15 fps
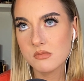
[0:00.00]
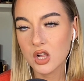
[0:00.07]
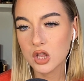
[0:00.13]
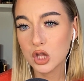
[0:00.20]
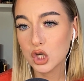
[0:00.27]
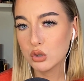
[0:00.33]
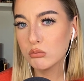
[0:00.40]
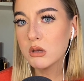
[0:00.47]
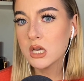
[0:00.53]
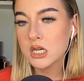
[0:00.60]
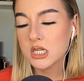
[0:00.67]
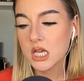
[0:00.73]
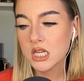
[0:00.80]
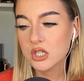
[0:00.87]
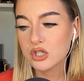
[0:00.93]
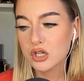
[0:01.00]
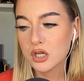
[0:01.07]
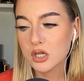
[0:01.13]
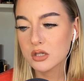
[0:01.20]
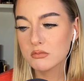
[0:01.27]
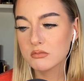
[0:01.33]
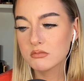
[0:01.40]
looming
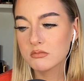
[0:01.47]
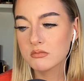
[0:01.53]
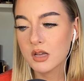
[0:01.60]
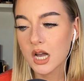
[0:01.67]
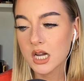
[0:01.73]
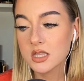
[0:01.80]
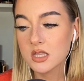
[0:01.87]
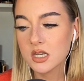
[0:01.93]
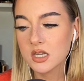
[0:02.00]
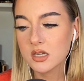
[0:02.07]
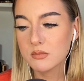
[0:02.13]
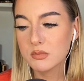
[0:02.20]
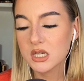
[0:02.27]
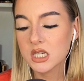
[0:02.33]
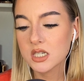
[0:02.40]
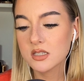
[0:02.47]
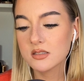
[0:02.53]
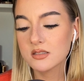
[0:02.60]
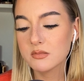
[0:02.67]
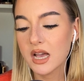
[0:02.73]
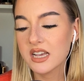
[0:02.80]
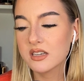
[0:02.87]
danger, I think,
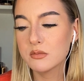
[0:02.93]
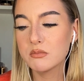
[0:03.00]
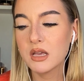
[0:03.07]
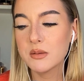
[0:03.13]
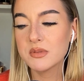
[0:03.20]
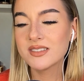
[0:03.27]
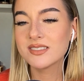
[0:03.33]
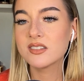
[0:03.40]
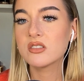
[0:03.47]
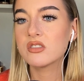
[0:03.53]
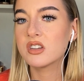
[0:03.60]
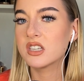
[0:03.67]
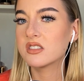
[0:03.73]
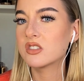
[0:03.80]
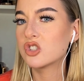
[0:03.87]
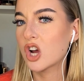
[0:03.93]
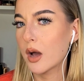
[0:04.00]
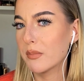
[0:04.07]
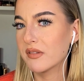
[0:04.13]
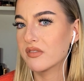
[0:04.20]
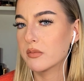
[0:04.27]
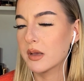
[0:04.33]
because I could maybe still
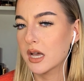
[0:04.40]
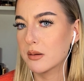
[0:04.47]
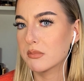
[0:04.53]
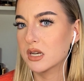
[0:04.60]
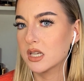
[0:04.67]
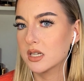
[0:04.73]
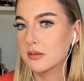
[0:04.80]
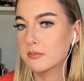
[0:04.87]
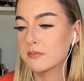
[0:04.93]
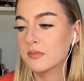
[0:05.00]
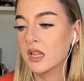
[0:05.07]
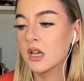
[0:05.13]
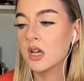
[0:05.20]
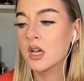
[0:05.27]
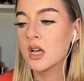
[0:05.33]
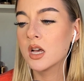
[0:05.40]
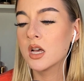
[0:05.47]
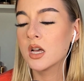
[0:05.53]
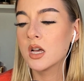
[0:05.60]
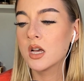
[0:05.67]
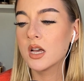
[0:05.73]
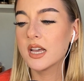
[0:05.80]
stop it from happening.
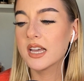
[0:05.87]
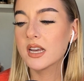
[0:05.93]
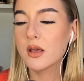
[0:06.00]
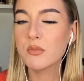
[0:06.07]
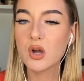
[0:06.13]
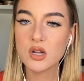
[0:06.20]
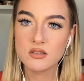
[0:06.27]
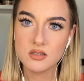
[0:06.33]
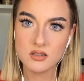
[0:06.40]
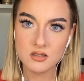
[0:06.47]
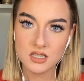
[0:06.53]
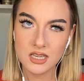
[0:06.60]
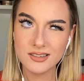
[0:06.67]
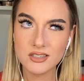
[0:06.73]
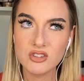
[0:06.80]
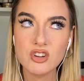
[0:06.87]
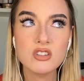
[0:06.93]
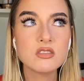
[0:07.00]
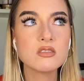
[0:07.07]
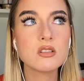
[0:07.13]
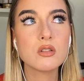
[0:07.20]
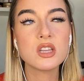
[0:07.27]
And I'm constantly anxious,
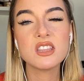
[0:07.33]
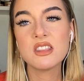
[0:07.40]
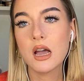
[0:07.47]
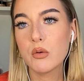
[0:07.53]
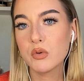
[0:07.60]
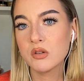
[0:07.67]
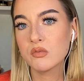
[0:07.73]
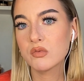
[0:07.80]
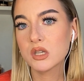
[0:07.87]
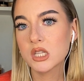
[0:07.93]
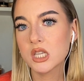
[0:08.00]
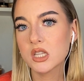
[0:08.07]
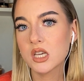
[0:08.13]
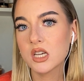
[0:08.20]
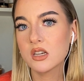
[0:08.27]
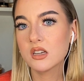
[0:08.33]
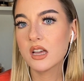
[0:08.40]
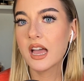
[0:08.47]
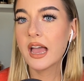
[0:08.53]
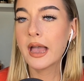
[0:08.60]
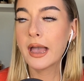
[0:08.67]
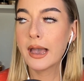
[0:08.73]
so like that wouldn't really like
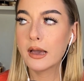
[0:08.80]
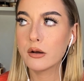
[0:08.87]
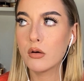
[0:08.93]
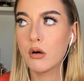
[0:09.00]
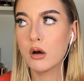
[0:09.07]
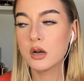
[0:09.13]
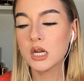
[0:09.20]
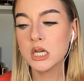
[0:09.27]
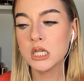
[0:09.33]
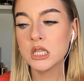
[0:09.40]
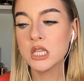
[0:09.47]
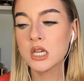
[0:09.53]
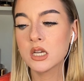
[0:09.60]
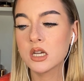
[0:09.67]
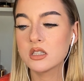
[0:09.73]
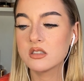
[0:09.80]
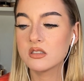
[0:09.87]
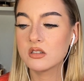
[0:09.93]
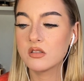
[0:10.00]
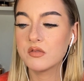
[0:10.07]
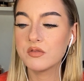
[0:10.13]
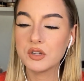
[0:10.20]
add on anything. I'd
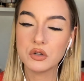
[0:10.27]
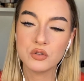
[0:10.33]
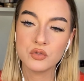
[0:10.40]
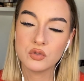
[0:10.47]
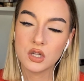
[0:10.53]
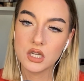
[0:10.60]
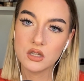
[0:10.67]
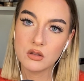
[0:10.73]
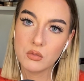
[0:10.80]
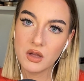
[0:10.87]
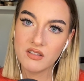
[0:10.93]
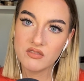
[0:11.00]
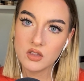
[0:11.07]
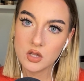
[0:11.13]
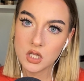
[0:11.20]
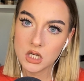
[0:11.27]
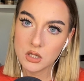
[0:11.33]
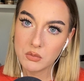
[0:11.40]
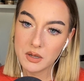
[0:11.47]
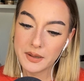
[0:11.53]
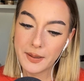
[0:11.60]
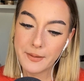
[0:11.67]
still feel like the way I feel
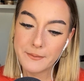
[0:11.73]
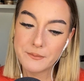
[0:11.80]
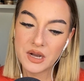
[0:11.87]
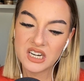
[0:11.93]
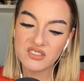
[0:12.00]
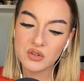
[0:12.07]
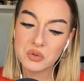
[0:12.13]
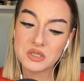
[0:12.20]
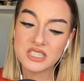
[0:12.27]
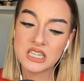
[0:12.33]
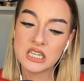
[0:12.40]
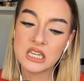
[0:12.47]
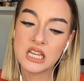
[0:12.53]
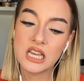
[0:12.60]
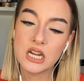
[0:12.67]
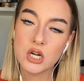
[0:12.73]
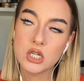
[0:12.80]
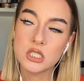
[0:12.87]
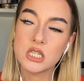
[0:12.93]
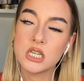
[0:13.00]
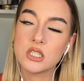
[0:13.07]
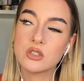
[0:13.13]
anyway. But if it was an inherent
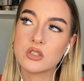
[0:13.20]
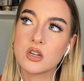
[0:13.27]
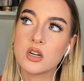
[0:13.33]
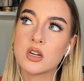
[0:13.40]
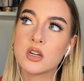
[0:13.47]
danger,